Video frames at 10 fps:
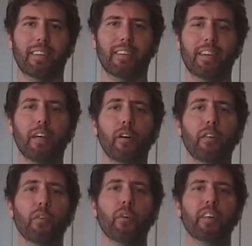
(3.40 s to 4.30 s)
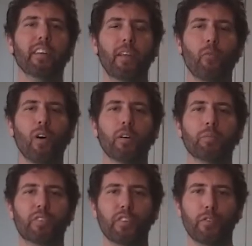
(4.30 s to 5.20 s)
Hello everyone, and
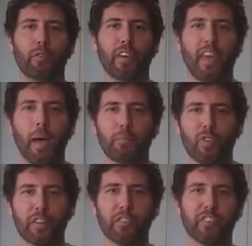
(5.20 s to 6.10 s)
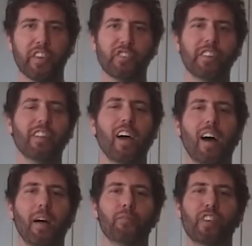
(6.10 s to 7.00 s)
welcome to the Camp Director's Kitchen.
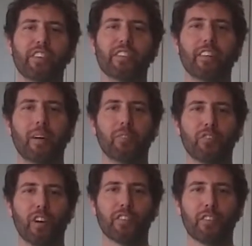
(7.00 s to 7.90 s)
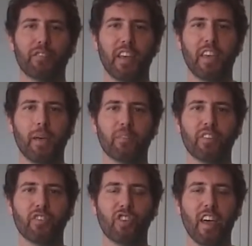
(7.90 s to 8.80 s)
I'm Jason, I'm the director of day camps at
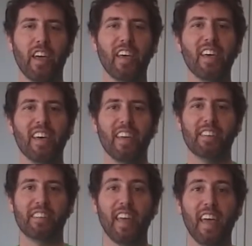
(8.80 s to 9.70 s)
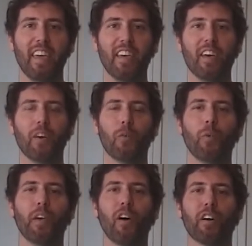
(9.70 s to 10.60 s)
the J, and today
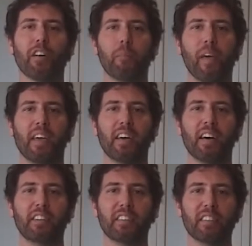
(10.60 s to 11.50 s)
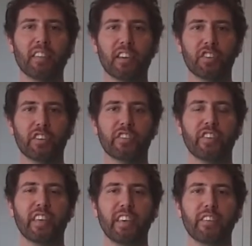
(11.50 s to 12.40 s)
we are going to make a
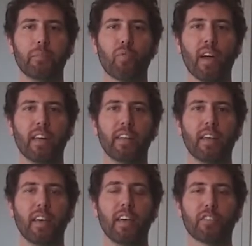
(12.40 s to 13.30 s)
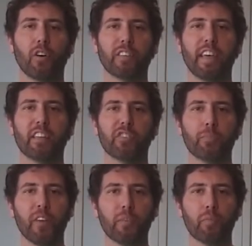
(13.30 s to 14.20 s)
delicious, easy bread. It's called English
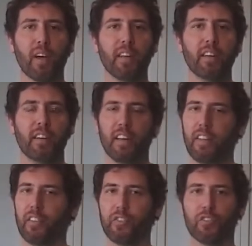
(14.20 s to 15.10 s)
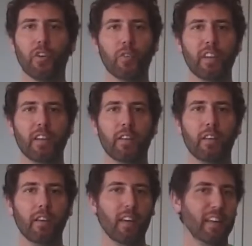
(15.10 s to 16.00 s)
muffin bread. There's no
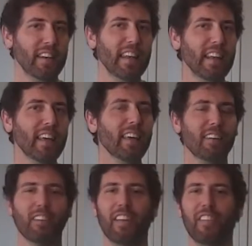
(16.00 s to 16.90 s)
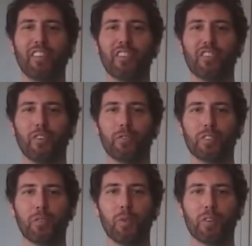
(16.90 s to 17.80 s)
kneading, and there's
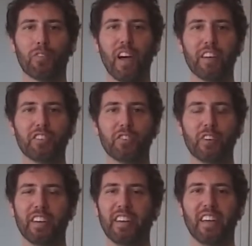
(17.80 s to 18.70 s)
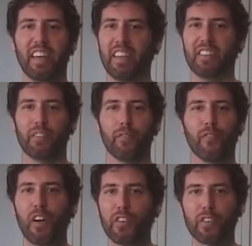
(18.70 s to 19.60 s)
only one rise to it, and it's a
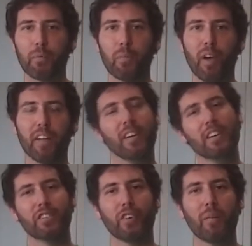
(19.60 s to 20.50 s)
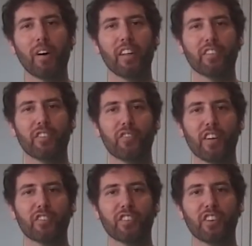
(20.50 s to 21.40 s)
very simple bread. So come on into the
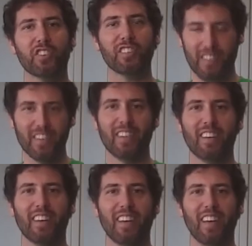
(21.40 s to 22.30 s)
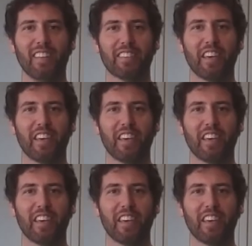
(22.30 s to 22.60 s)
director's kitchen, and let's